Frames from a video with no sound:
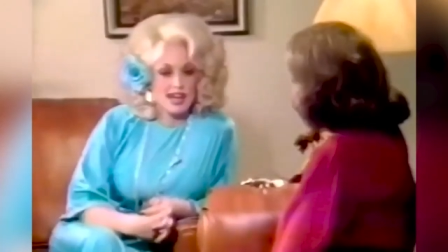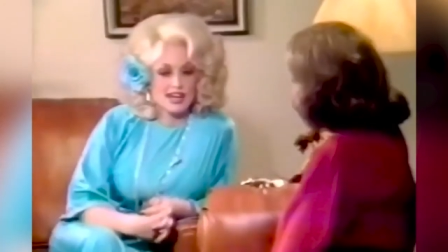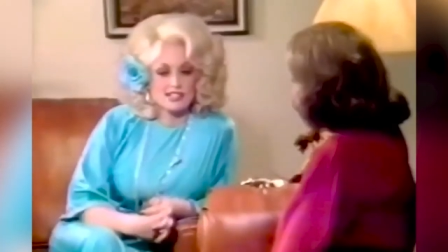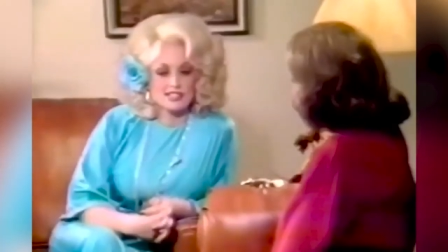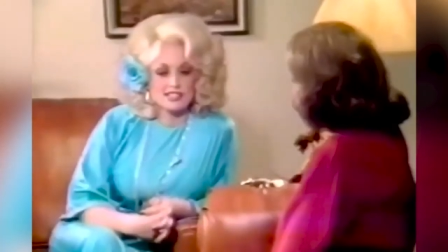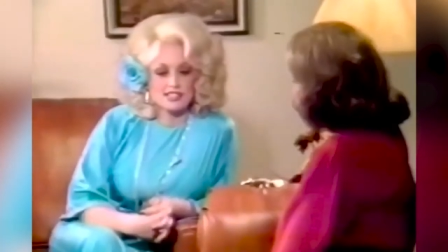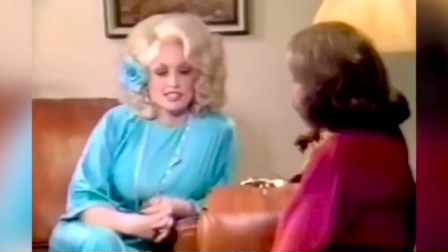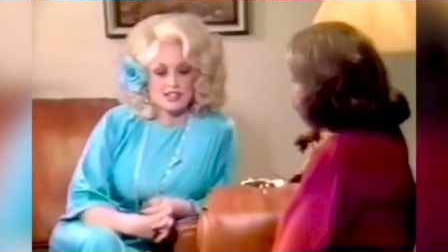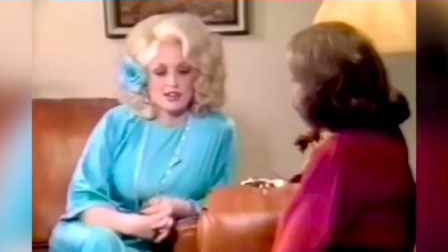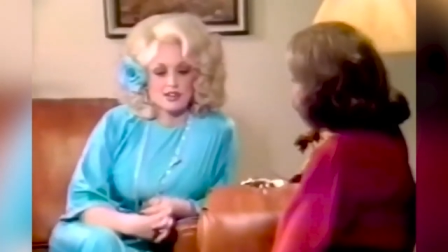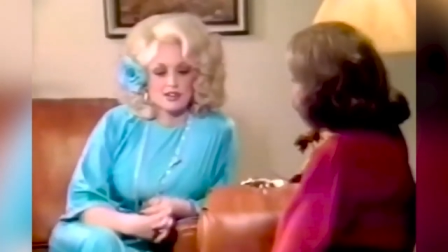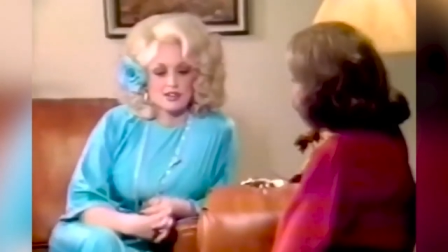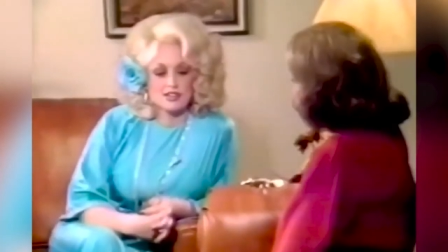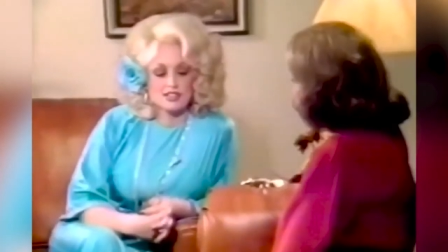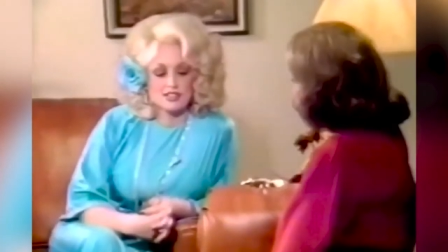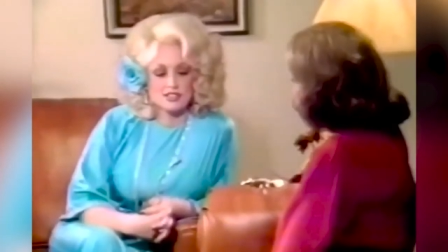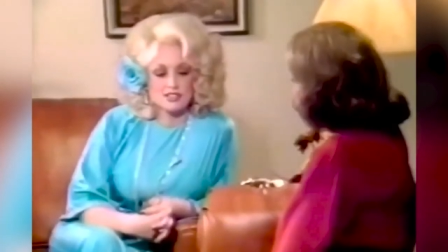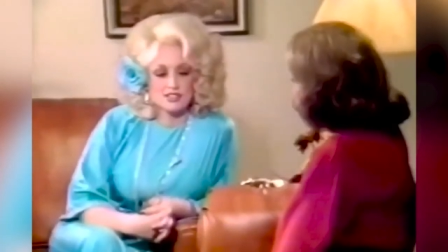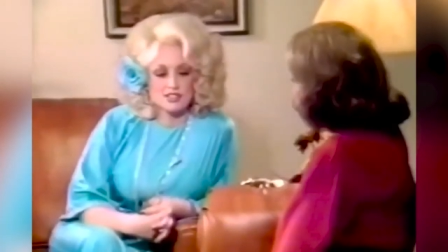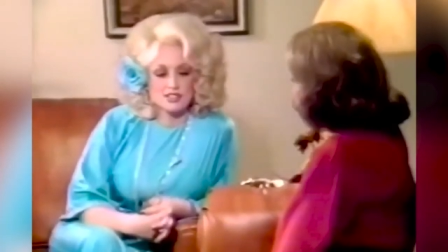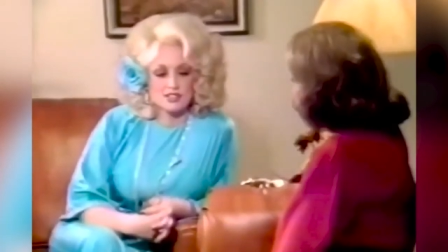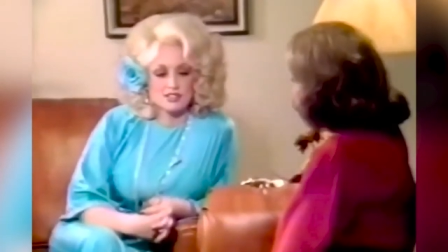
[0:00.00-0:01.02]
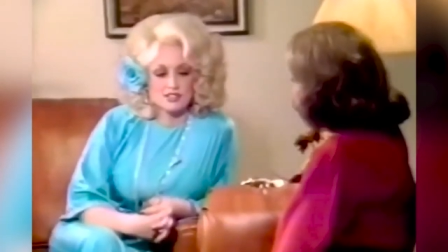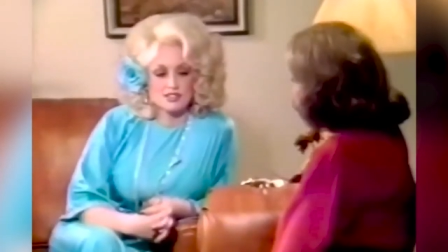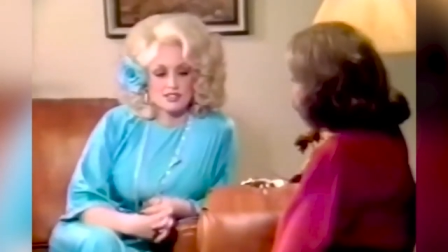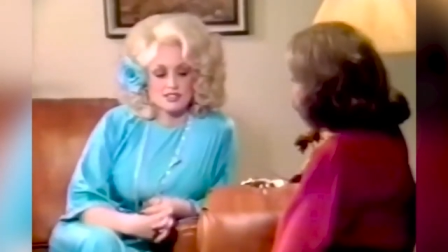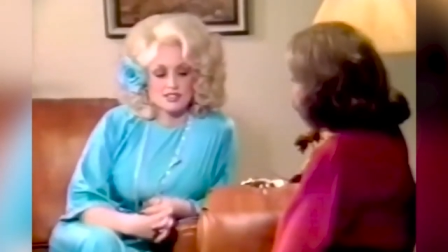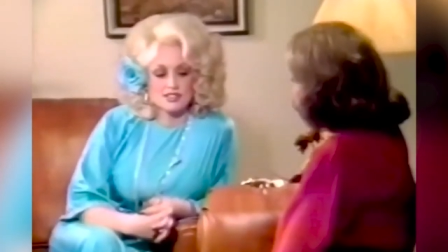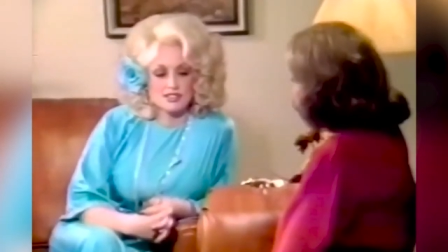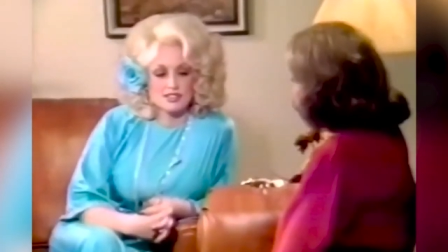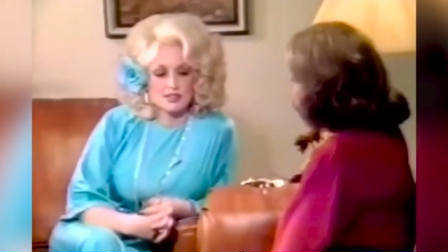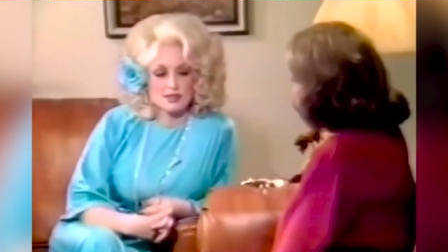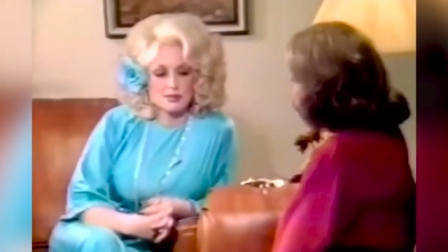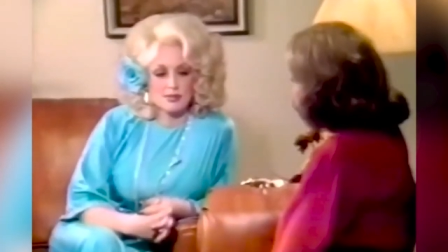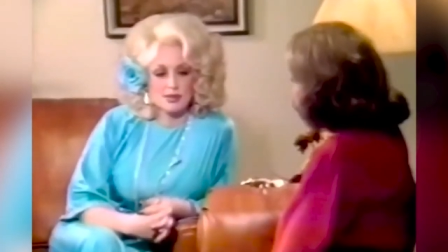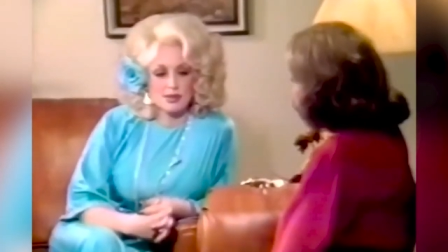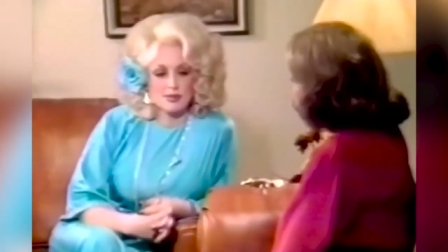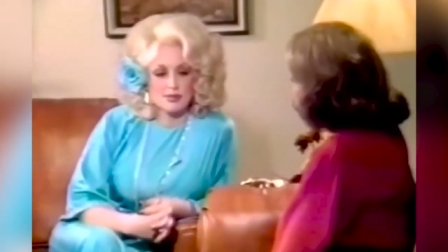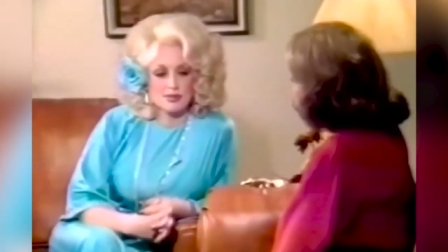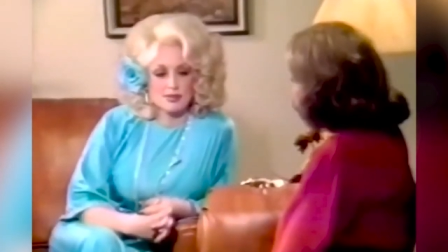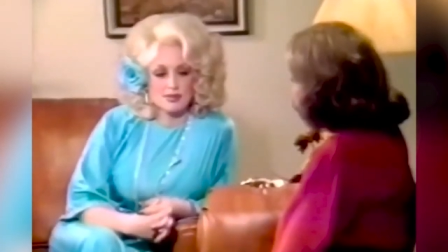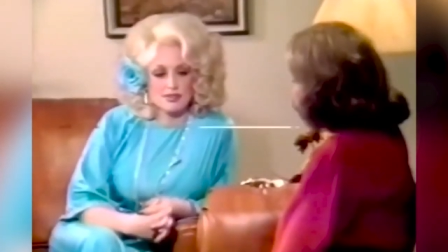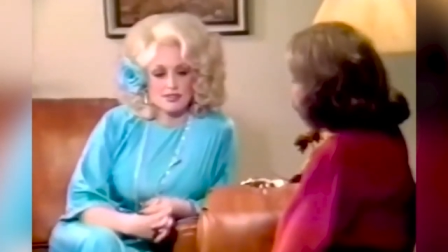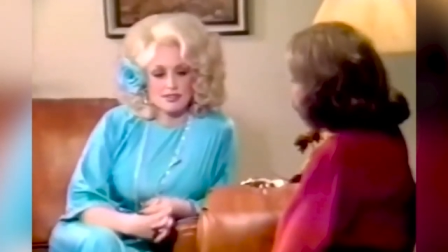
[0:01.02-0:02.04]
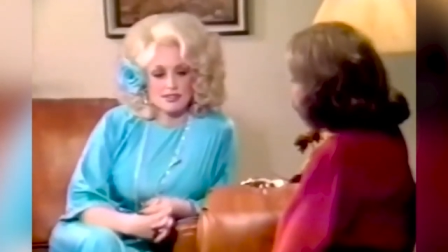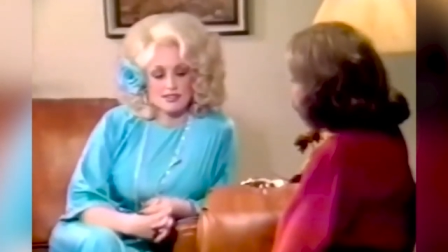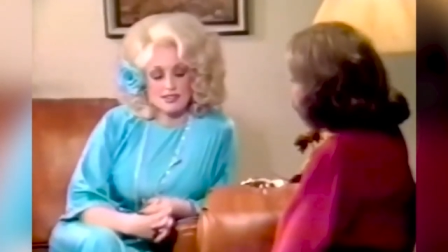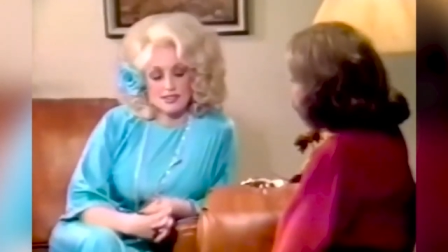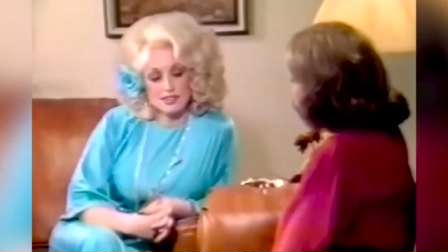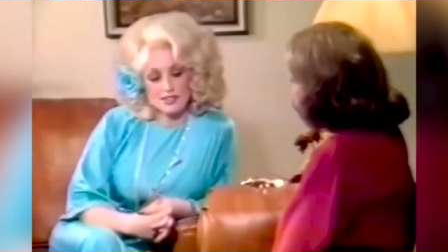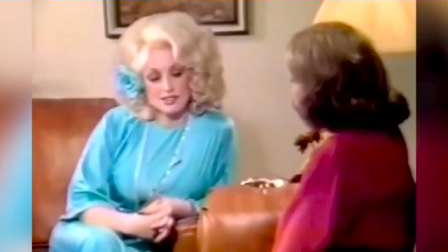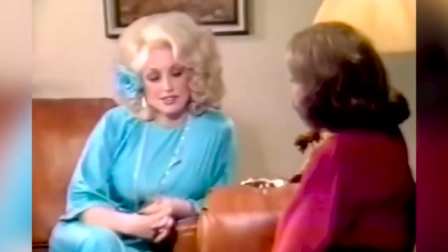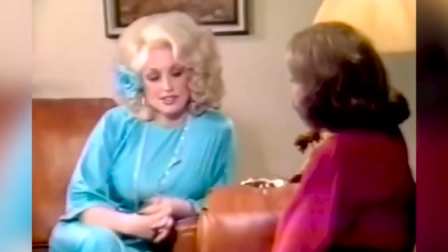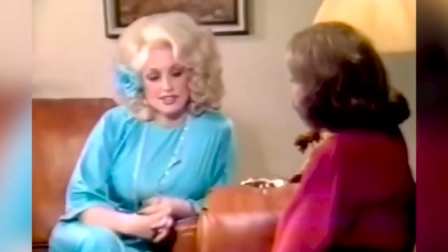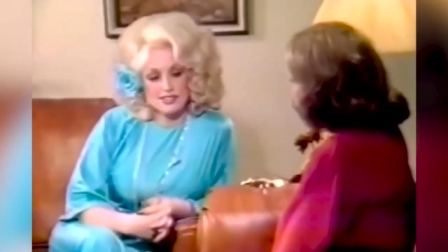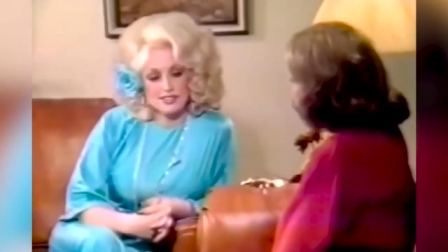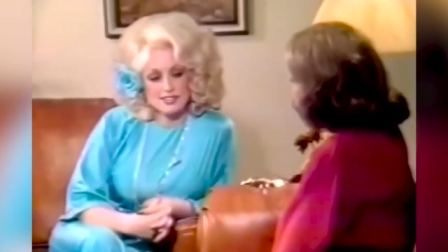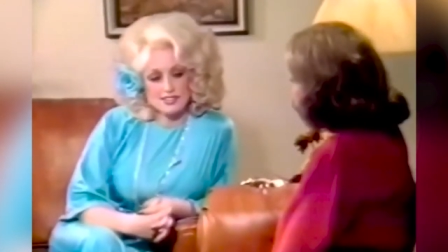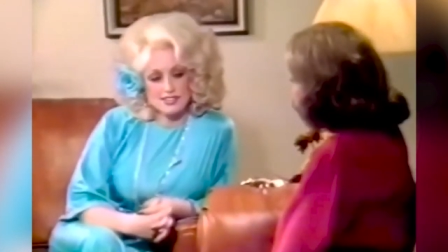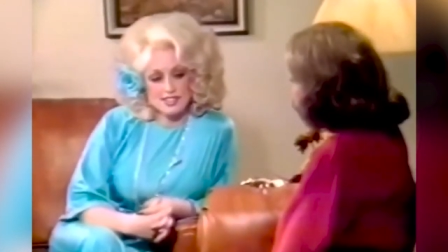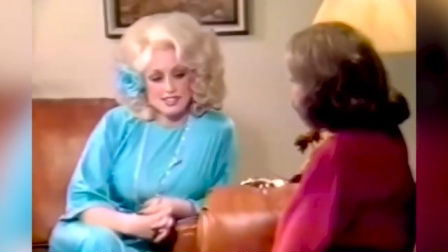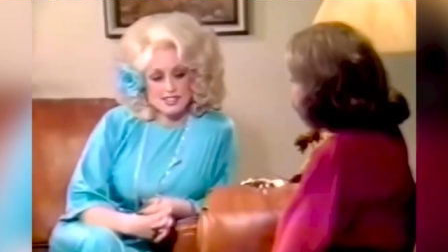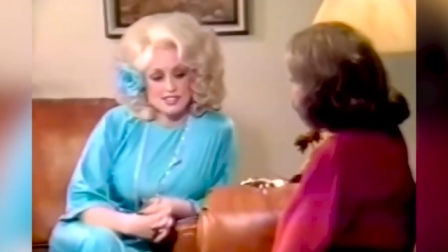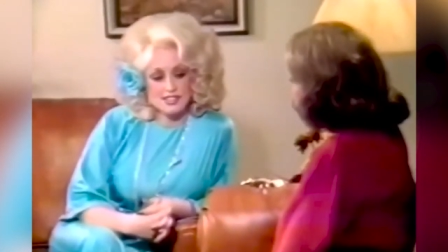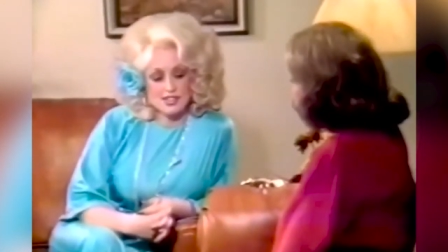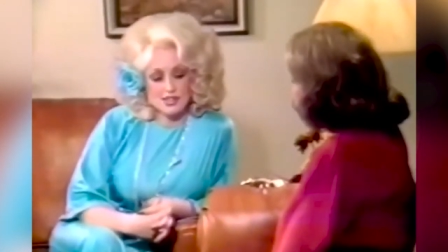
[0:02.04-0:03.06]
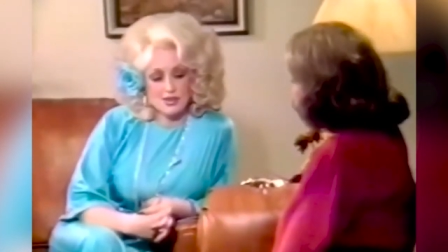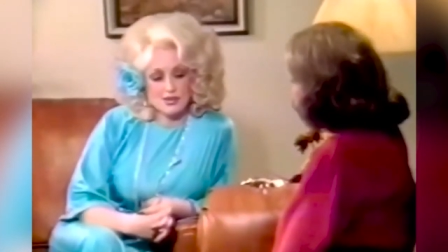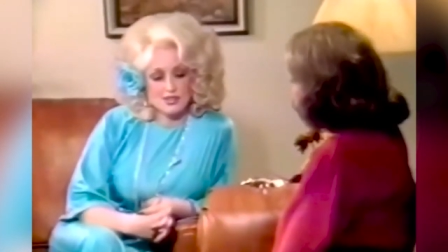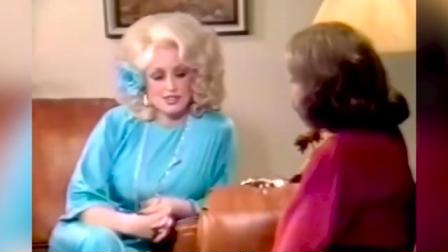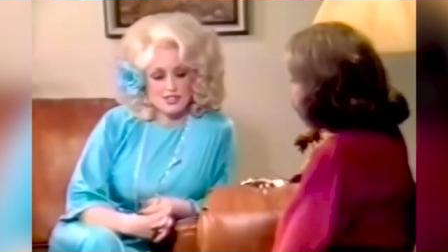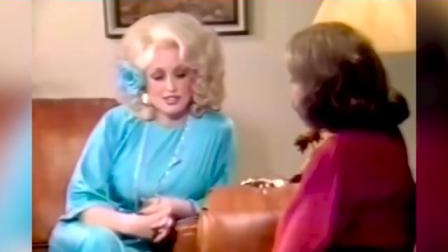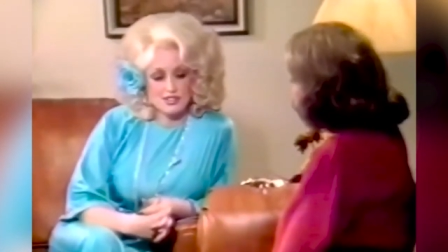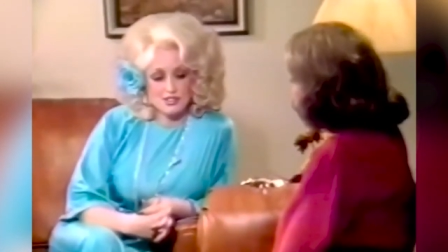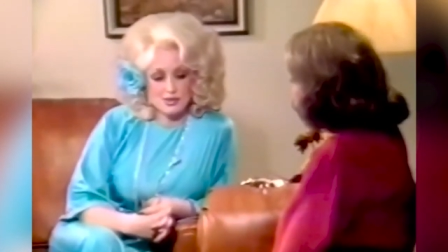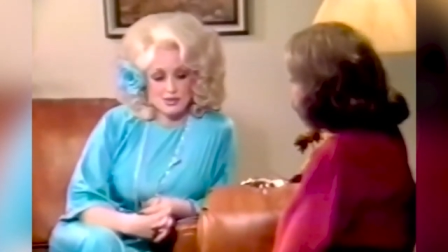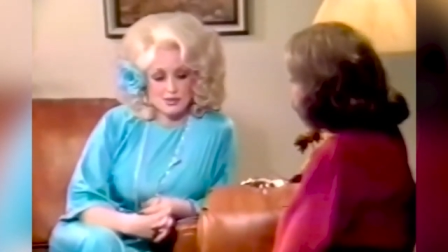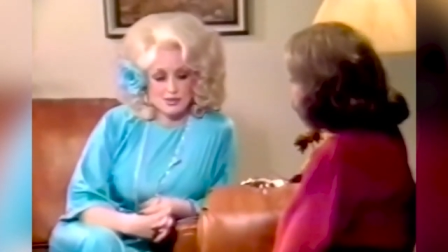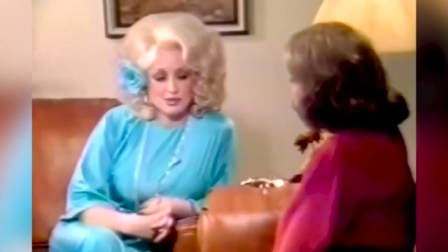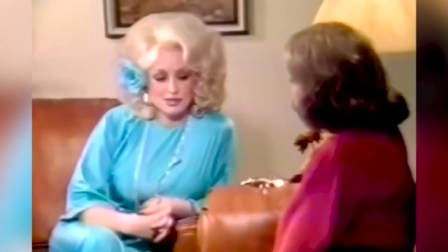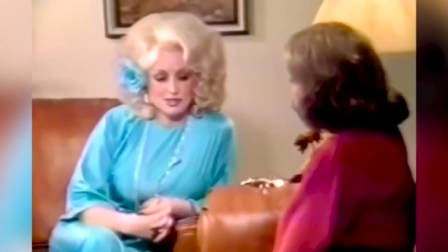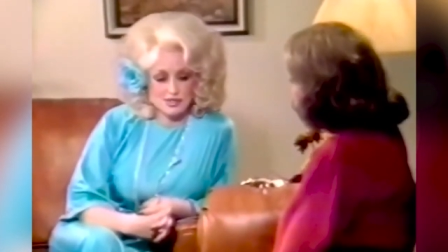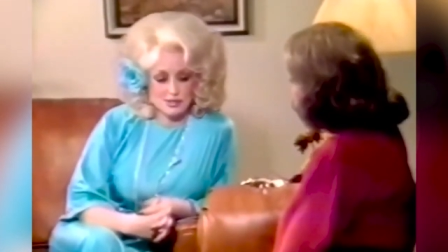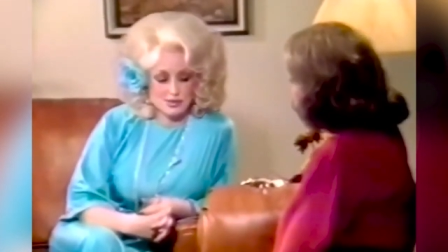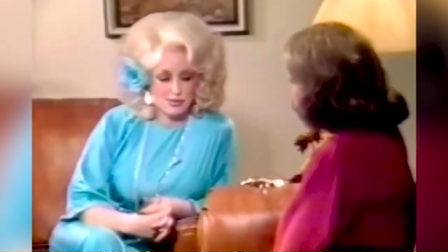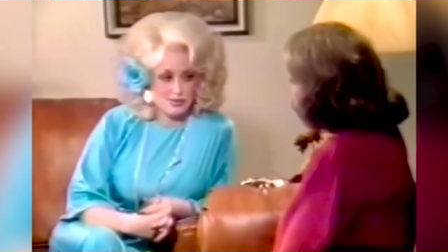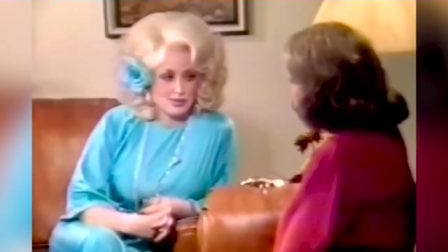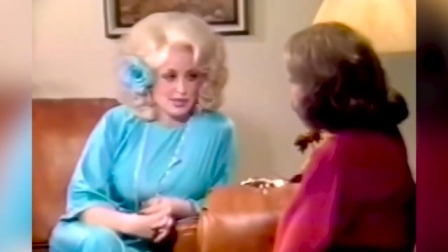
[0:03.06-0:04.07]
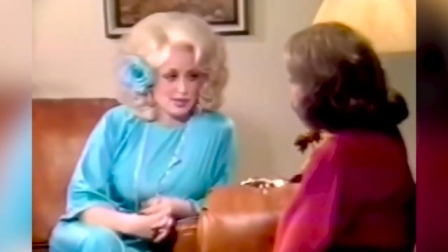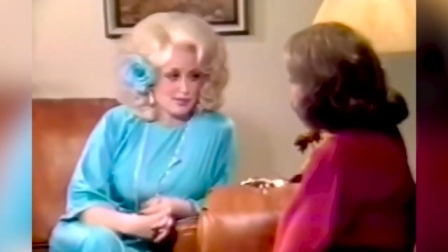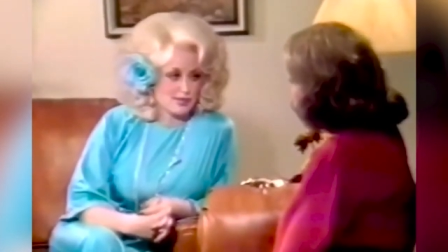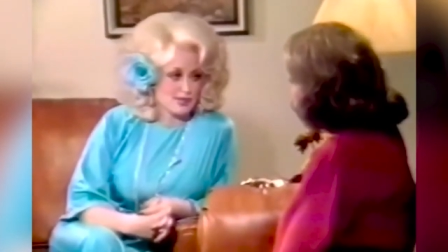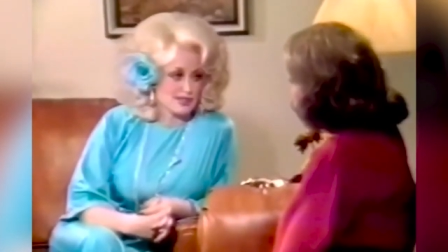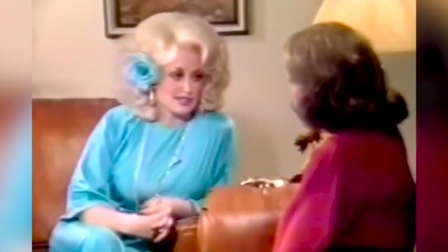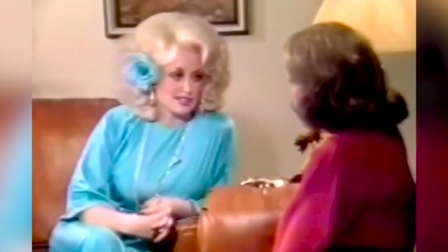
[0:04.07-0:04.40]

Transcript: But actually, all these years, the people, you know, have, has thought the joke was on